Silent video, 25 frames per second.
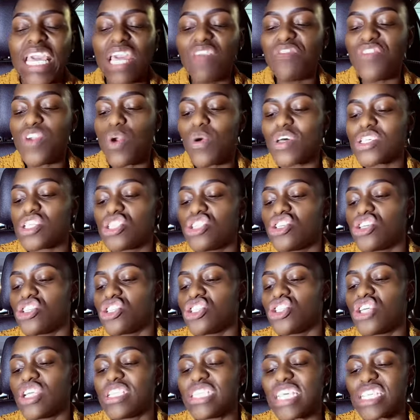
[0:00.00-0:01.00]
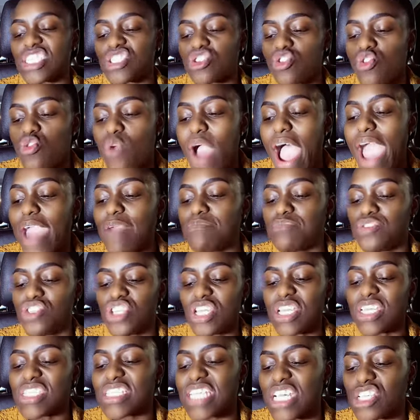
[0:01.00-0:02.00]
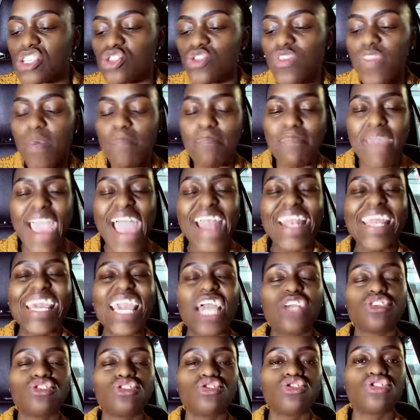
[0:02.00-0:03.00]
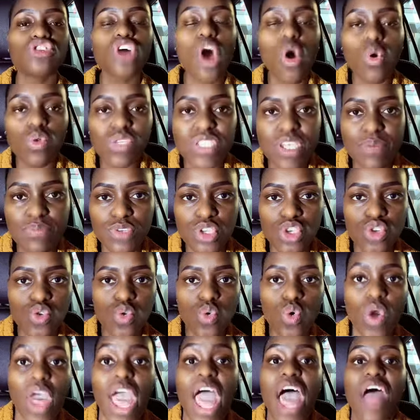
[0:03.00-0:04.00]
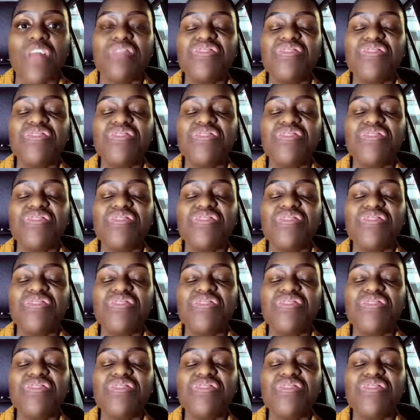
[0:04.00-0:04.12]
if he was to describe Jesus to the man he had sold him to,